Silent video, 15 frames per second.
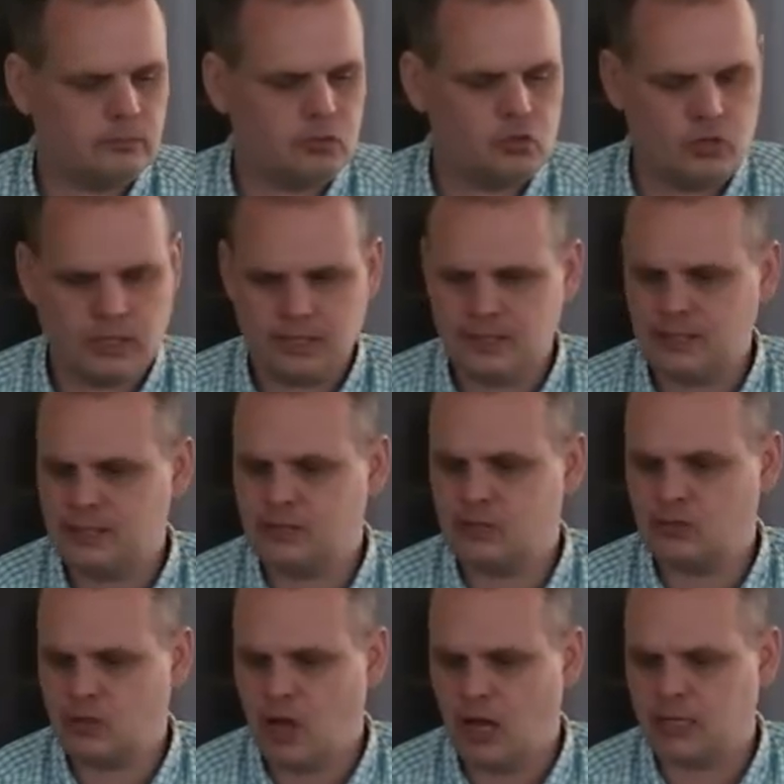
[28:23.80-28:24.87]
Jesus
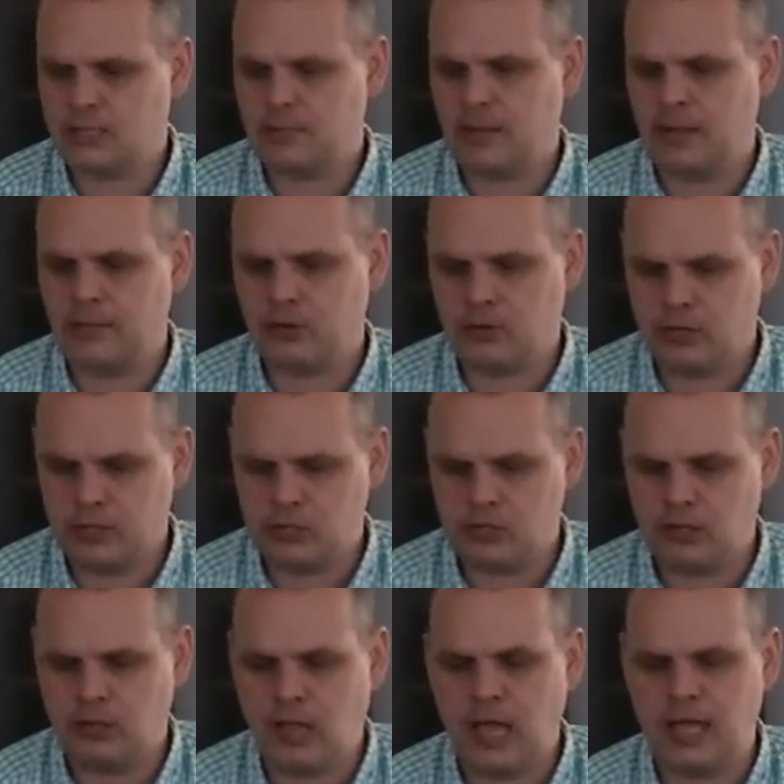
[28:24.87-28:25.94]
talks about the
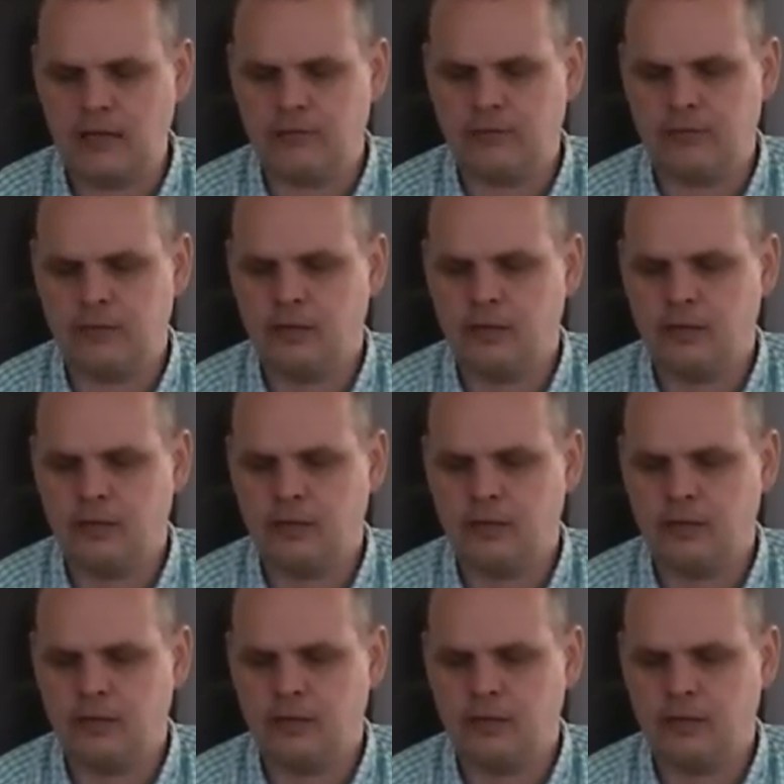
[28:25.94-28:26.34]
Christian life